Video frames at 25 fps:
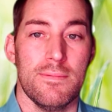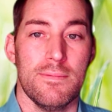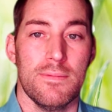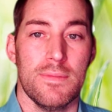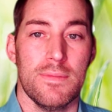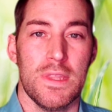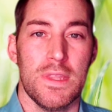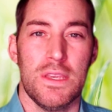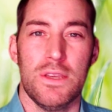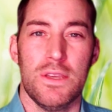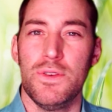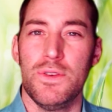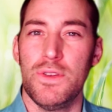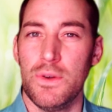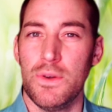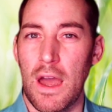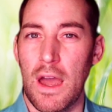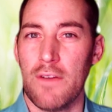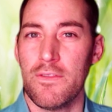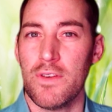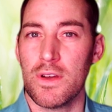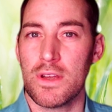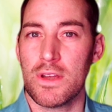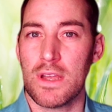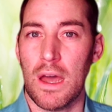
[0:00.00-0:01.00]
You do
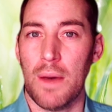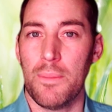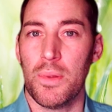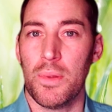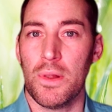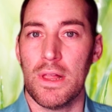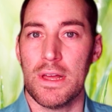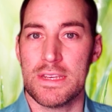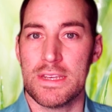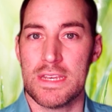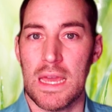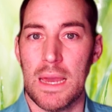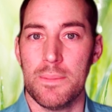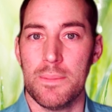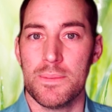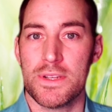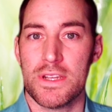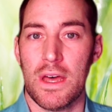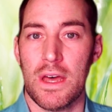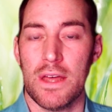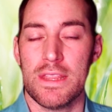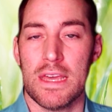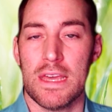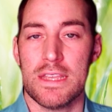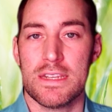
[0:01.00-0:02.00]
have a couple attempts
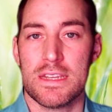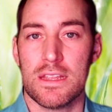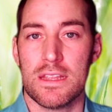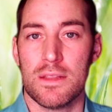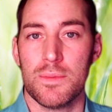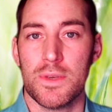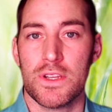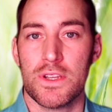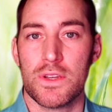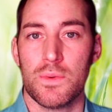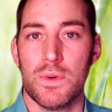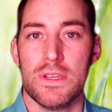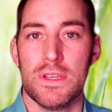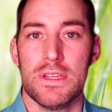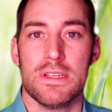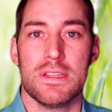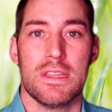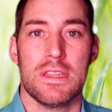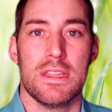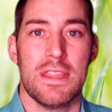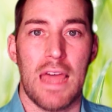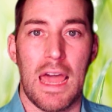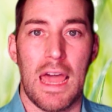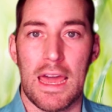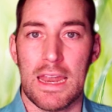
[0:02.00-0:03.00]
on that syllabus quiz.
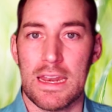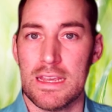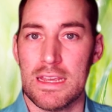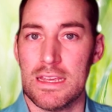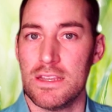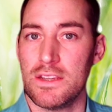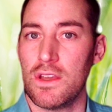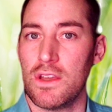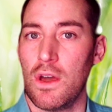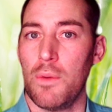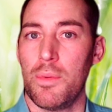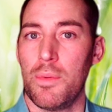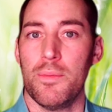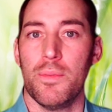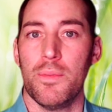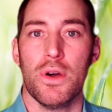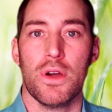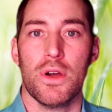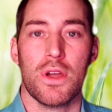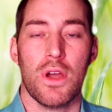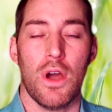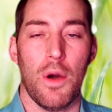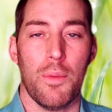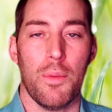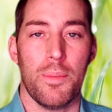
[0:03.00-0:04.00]
That is open
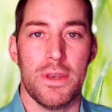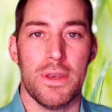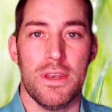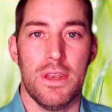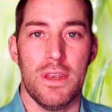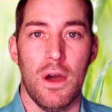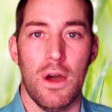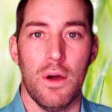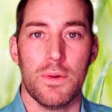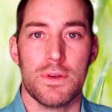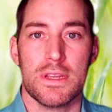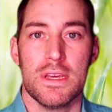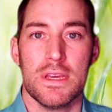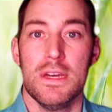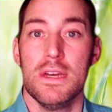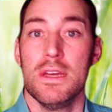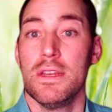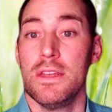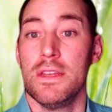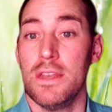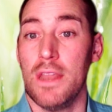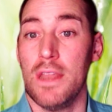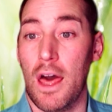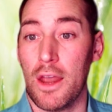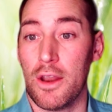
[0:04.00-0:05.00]
book, open note,
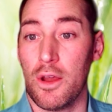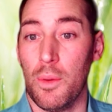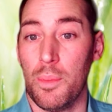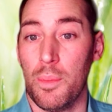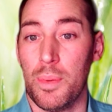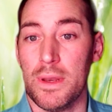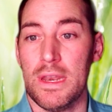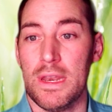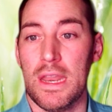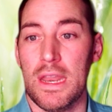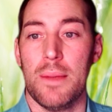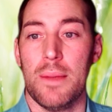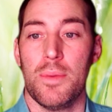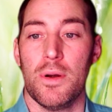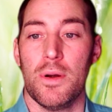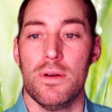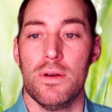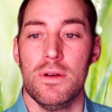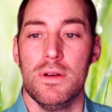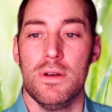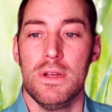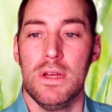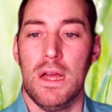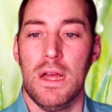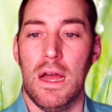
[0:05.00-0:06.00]
not open neighbor,
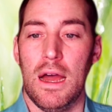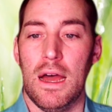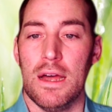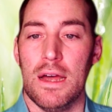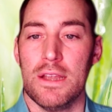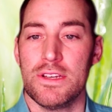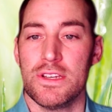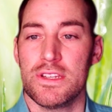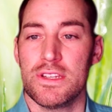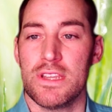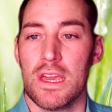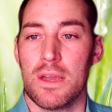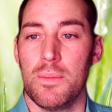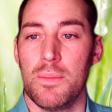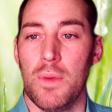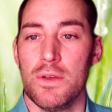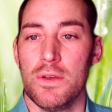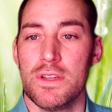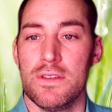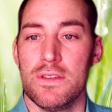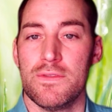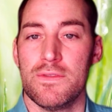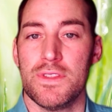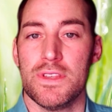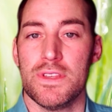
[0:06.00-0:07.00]
just like most
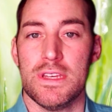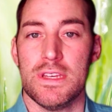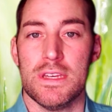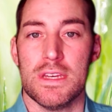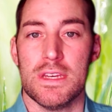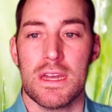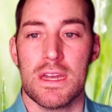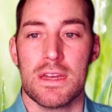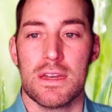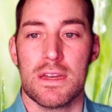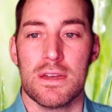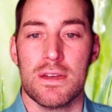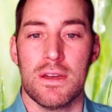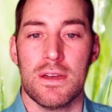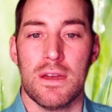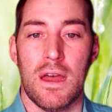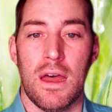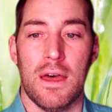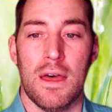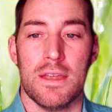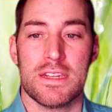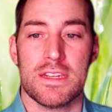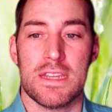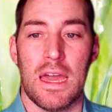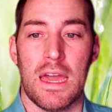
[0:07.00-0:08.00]
of the
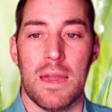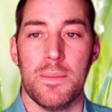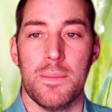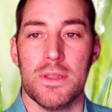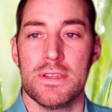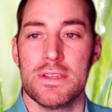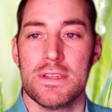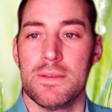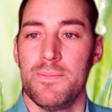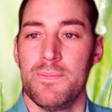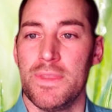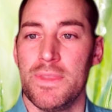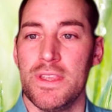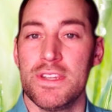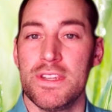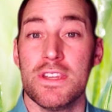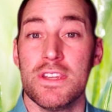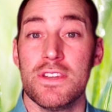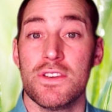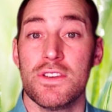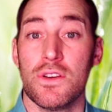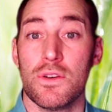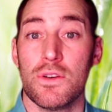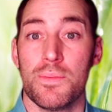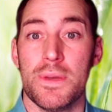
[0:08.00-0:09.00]
assignments. This
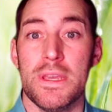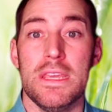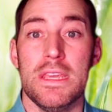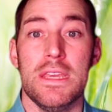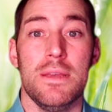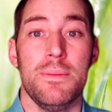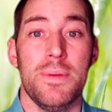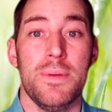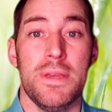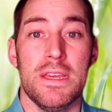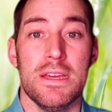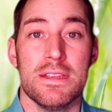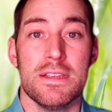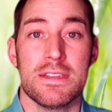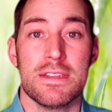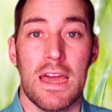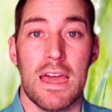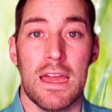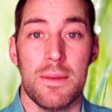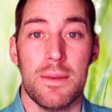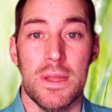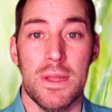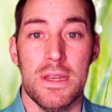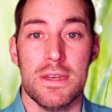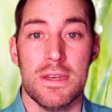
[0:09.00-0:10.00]
is your PEP
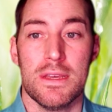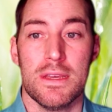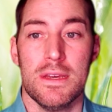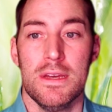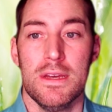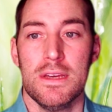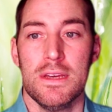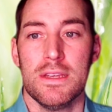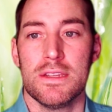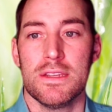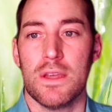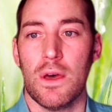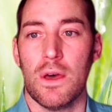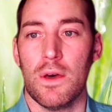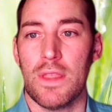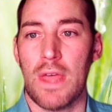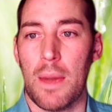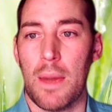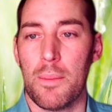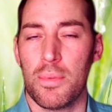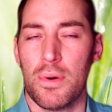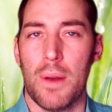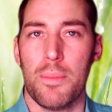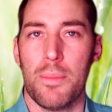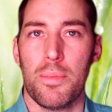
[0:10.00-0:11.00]
assignment, so
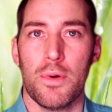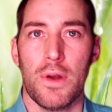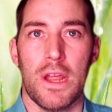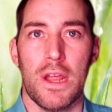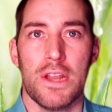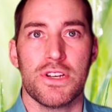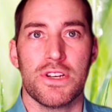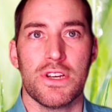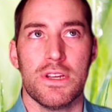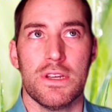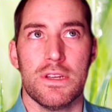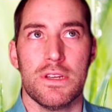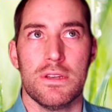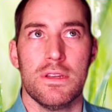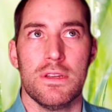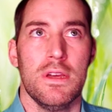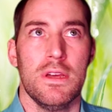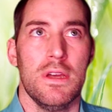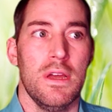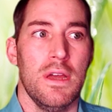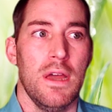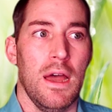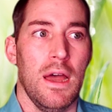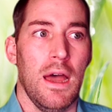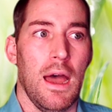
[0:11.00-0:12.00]
that preparation,
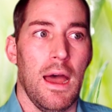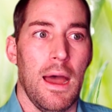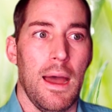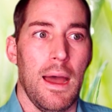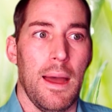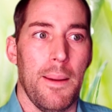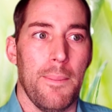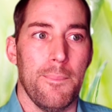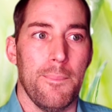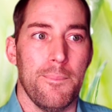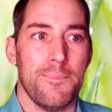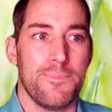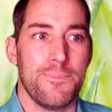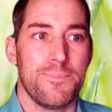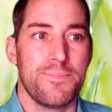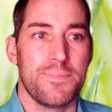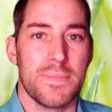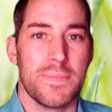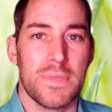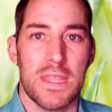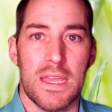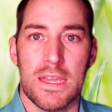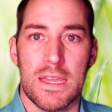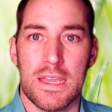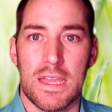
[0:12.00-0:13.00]

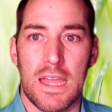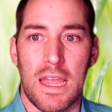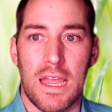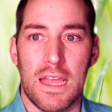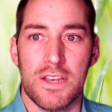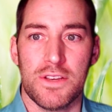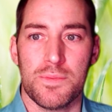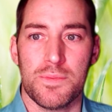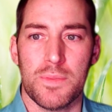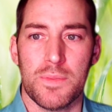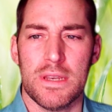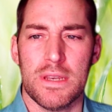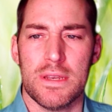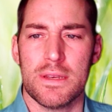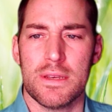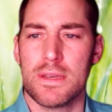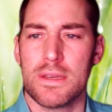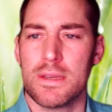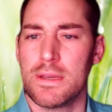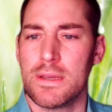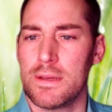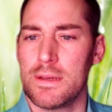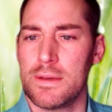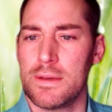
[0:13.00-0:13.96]
engagement,